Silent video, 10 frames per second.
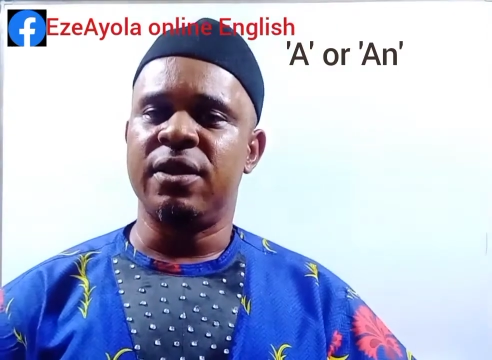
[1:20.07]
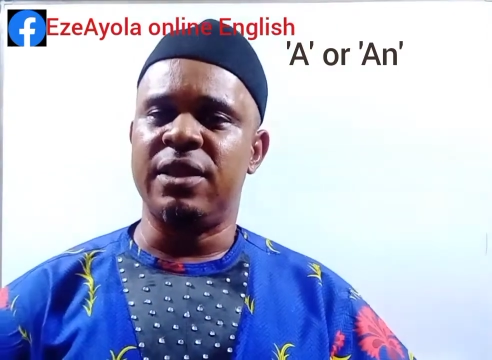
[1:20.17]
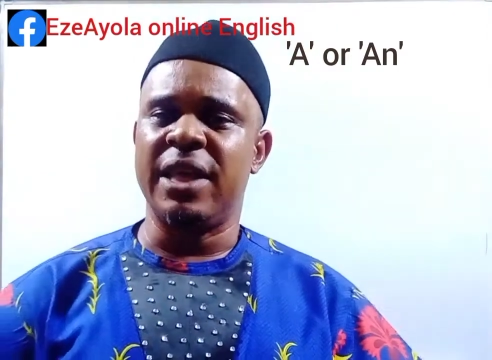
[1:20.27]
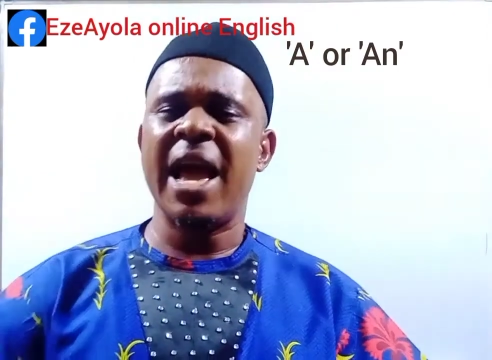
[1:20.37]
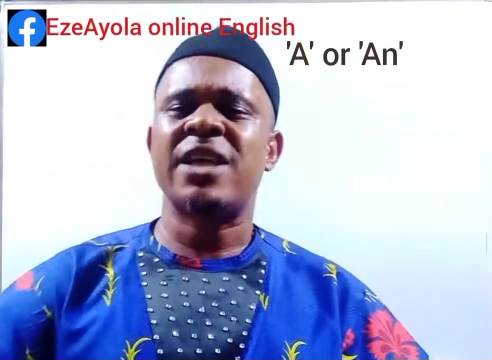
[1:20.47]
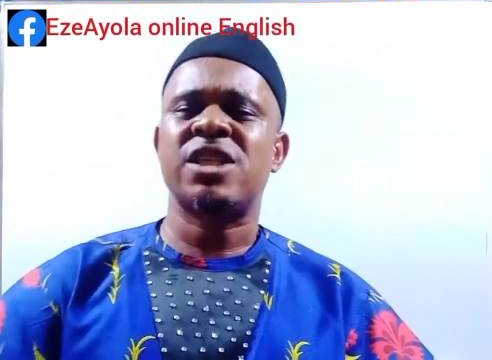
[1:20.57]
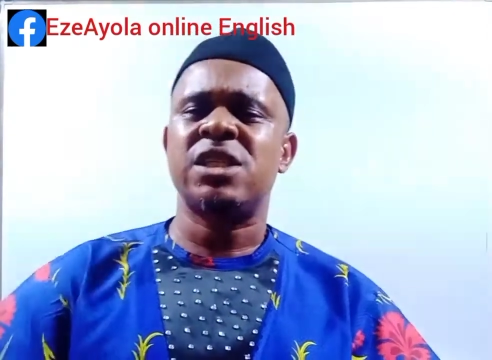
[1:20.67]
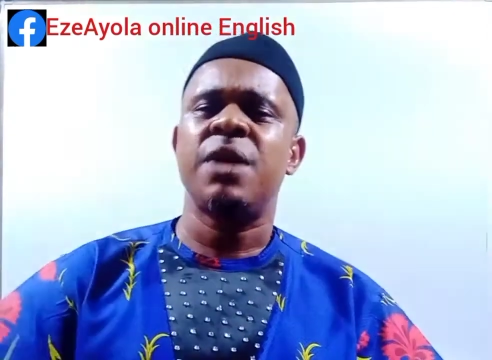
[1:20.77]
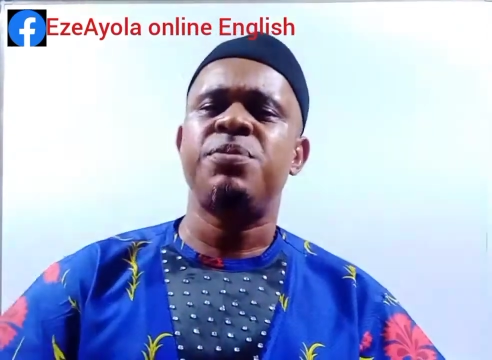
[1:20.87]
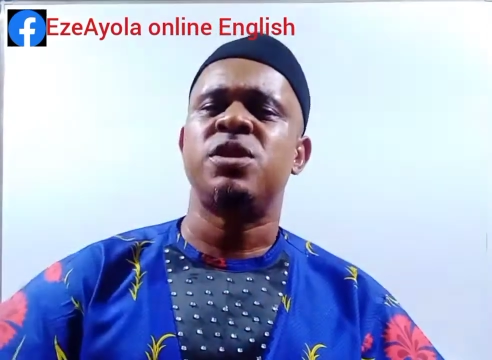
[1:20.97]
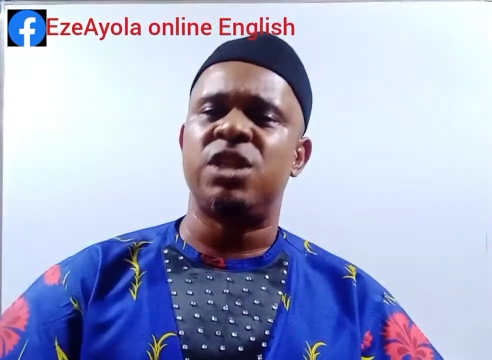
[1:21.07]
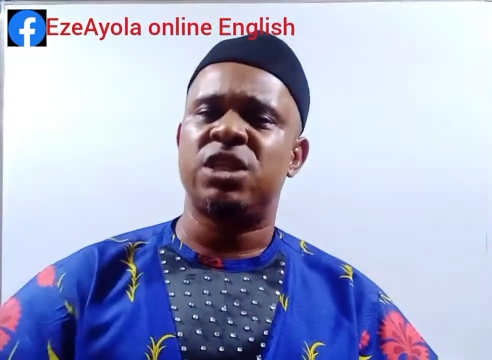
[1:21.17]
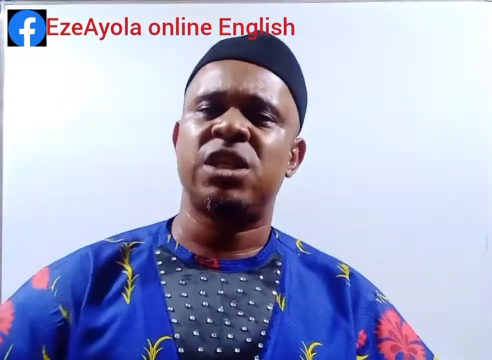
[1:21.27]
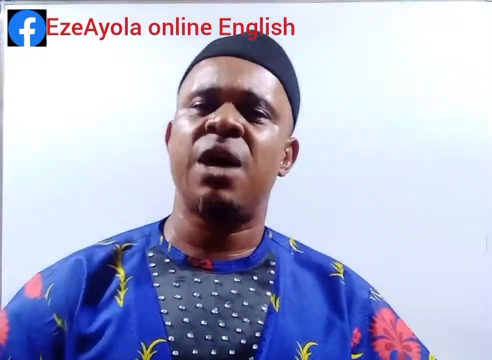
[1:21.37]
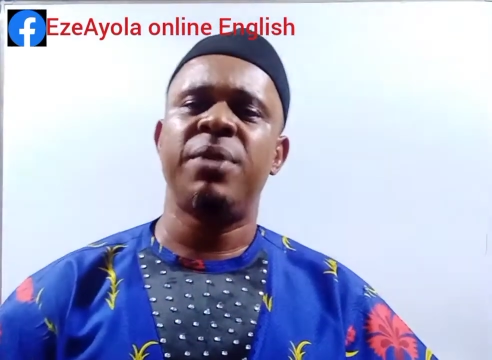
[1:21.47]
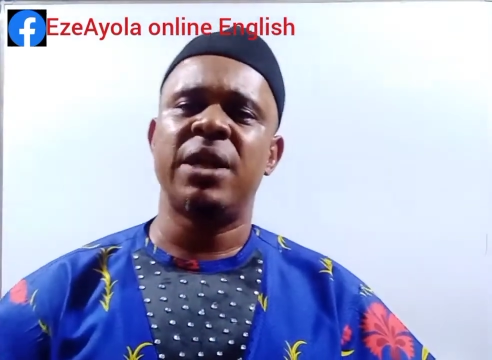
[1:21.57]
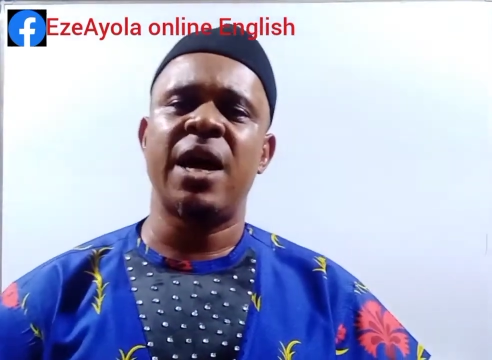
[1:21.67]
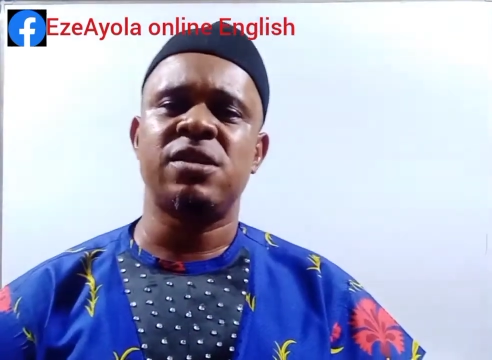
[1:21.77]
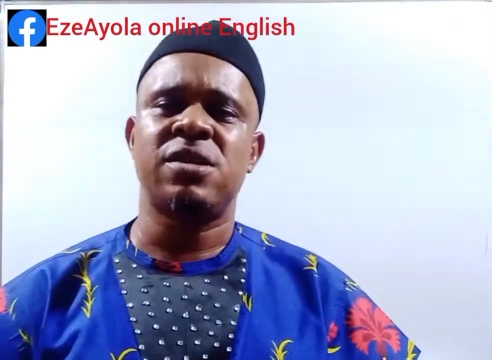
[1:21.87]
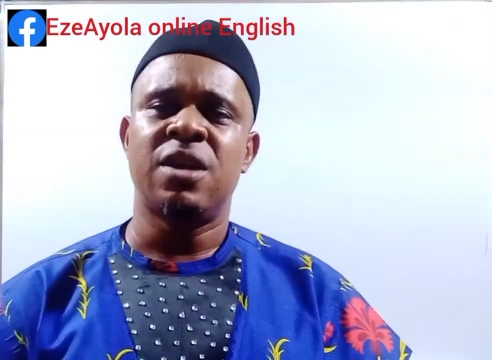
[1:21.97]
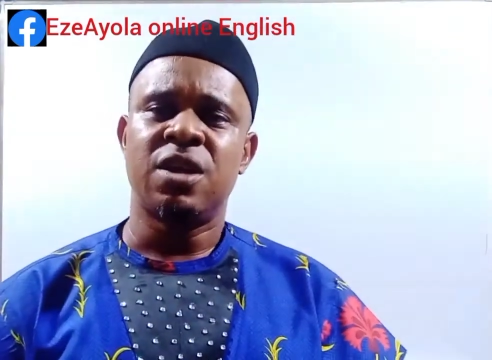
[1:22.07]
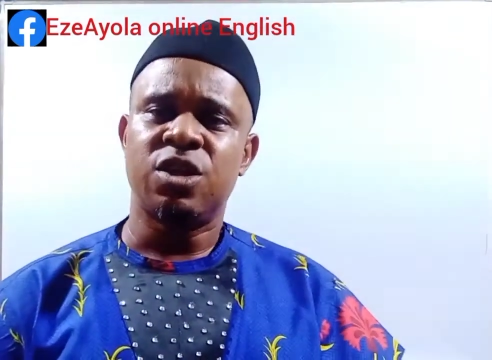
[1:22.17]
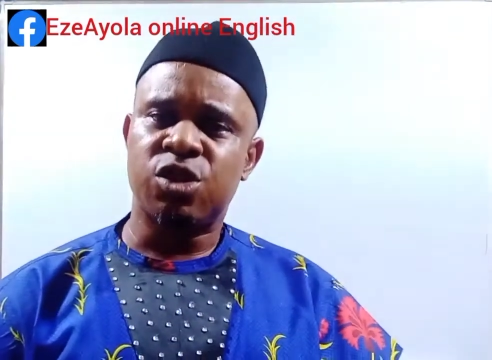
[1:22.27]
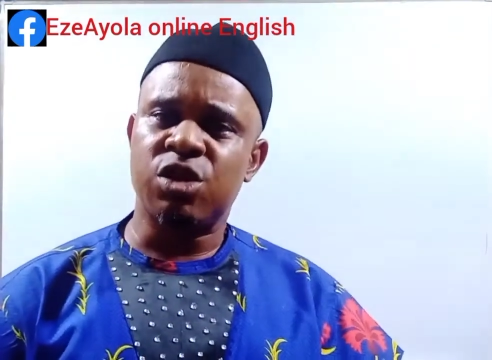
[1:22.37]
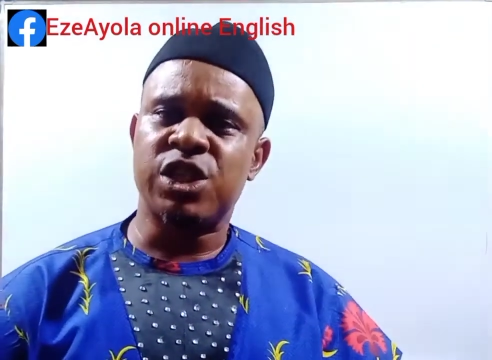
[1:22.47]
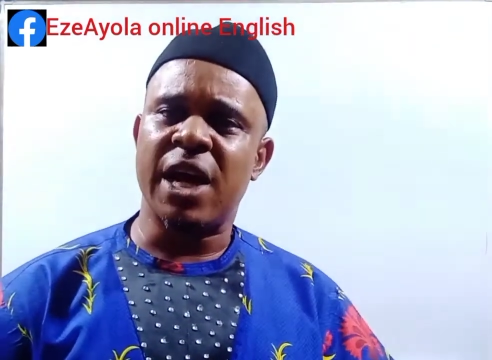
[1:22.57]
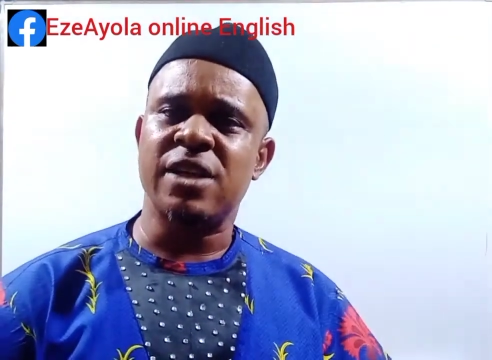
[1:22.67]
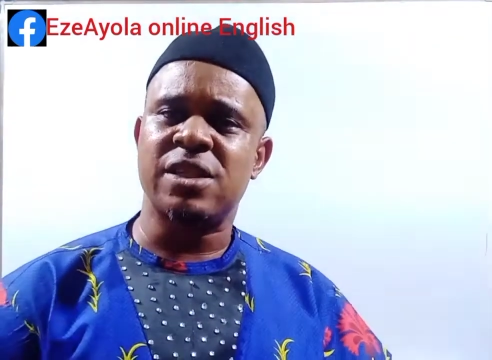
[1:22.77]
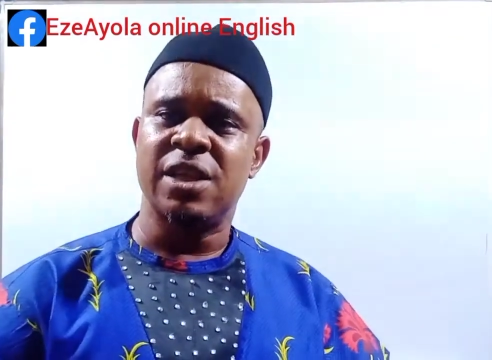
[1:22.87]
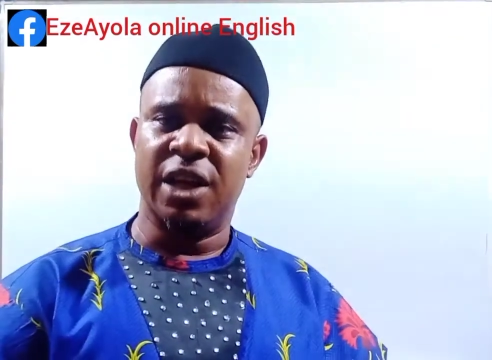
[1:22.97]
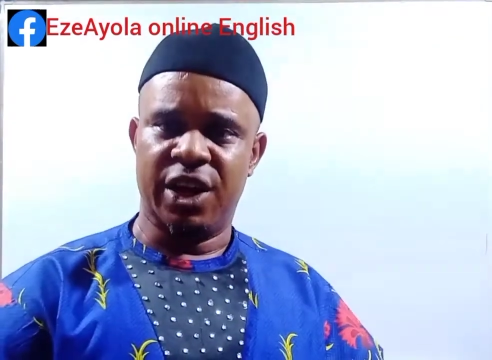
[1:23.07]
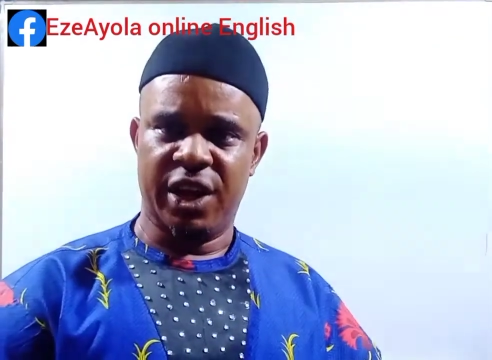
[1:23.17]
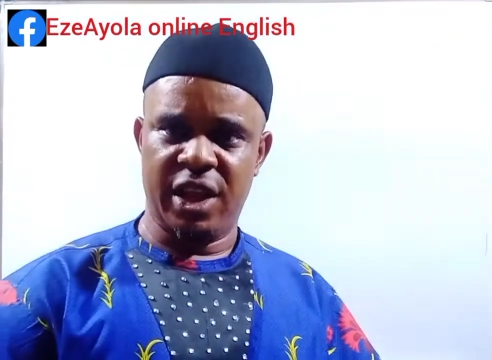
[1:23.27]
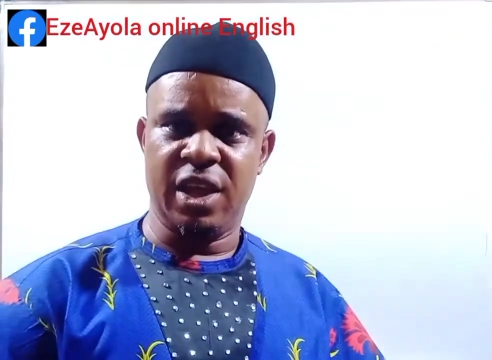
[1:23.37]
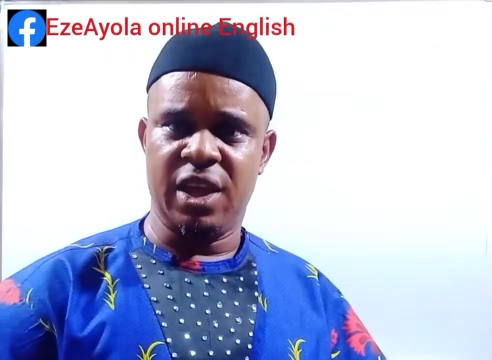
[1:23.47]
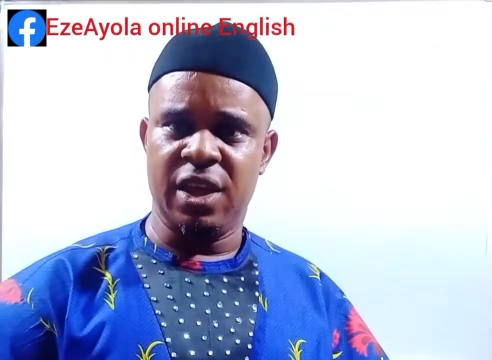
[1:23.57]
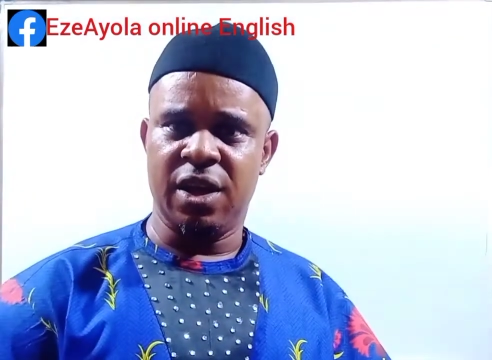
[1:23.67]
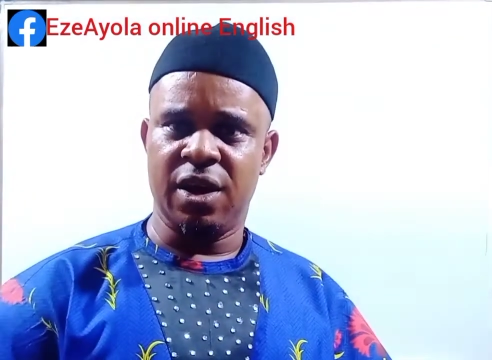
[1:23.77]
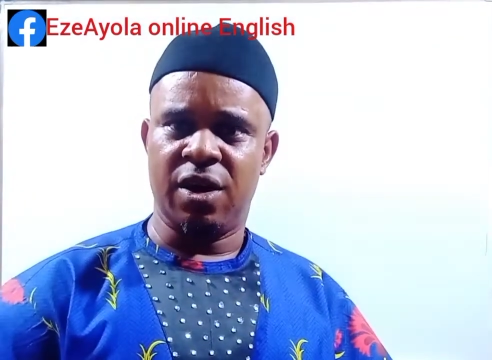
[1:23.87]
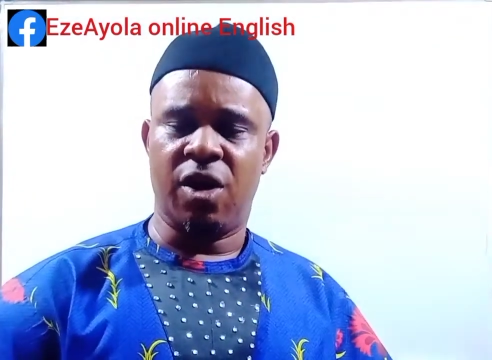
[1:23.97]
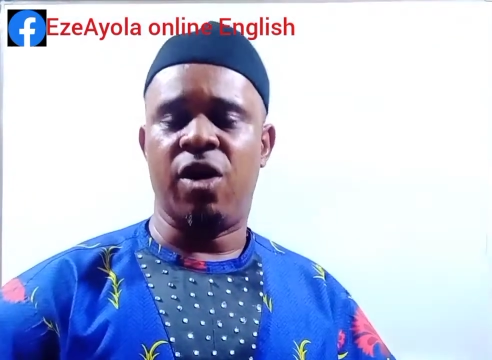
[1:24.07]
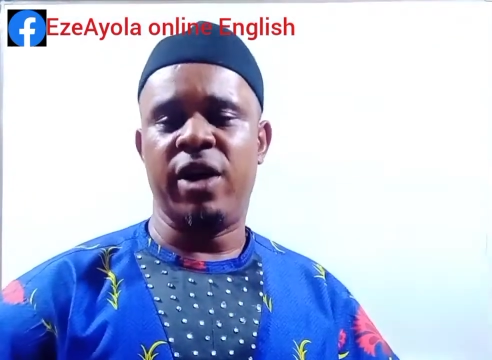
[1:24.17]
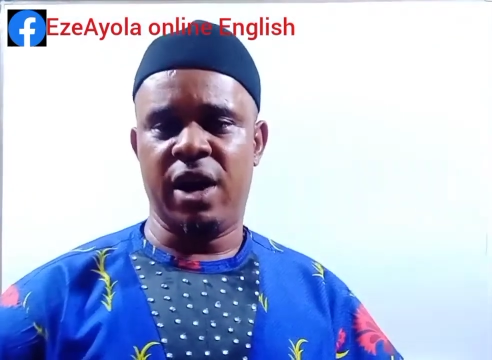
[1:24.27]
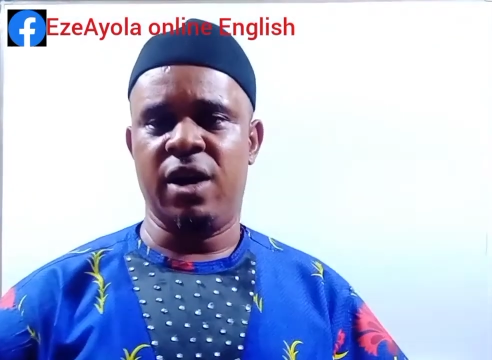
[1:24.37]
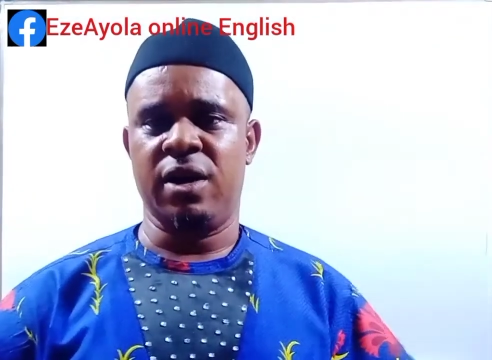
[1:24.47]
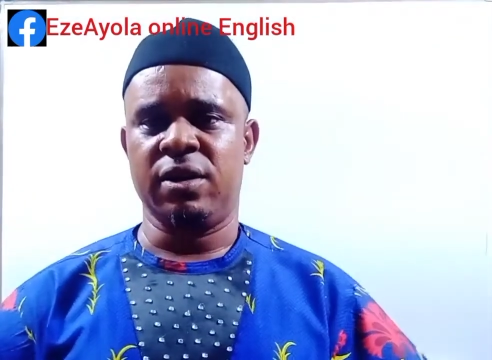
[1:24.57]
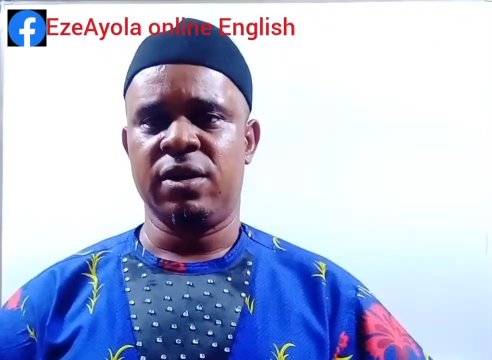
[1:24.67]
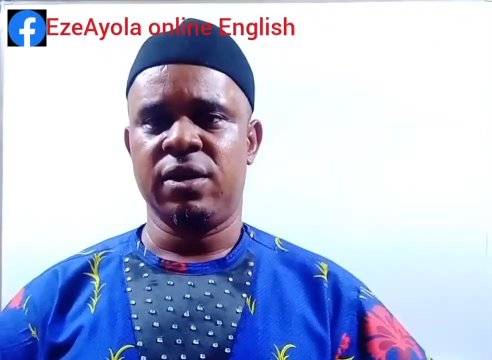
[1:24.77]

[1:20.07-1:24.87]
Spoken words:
They accept determiners such as a or an.